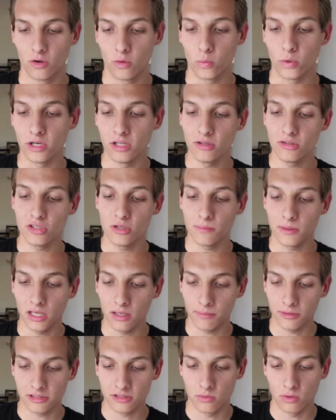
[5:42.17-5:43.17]
We need to be
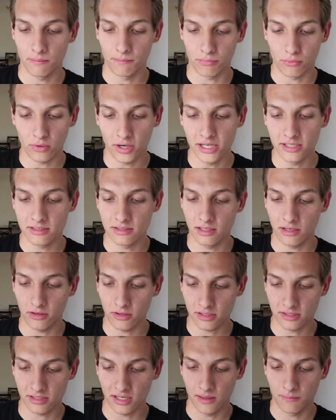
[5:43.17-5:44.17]
able to embrace their
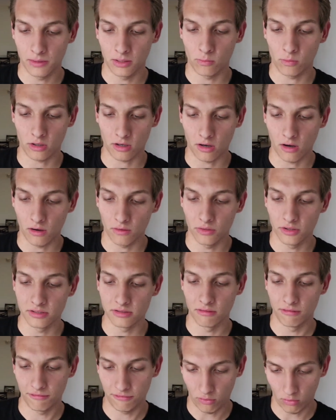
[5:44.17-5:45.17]
excitement
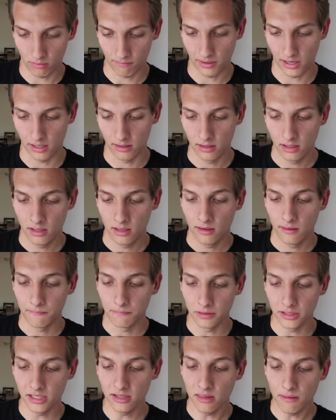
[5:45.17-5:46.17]
regardless of format.
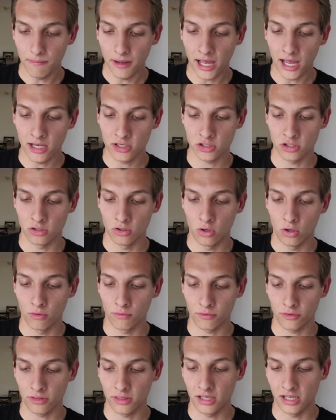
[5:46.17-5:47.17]
Bleed the passion
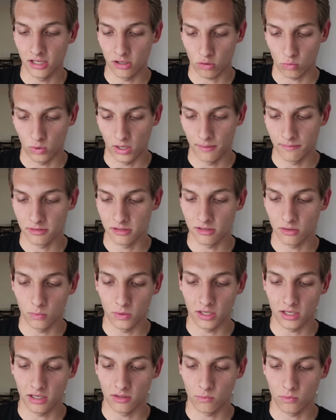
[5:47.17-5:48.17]
over the interwebs so
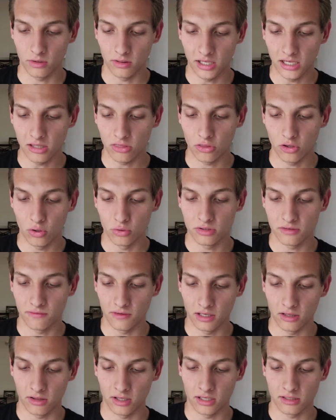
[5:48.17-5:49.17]
we can relate those
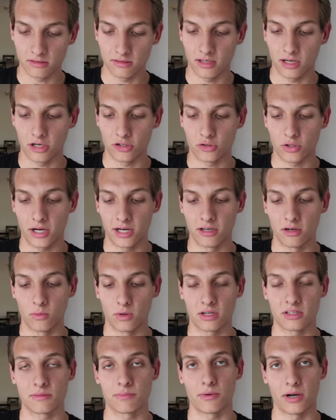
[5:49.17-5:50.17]
feelings they are trying
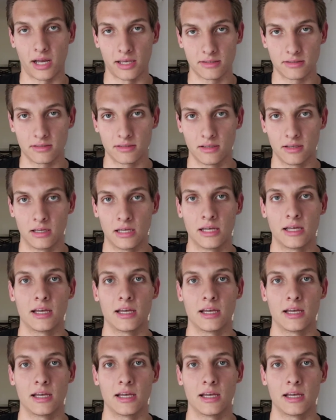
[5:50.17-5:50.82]
to express.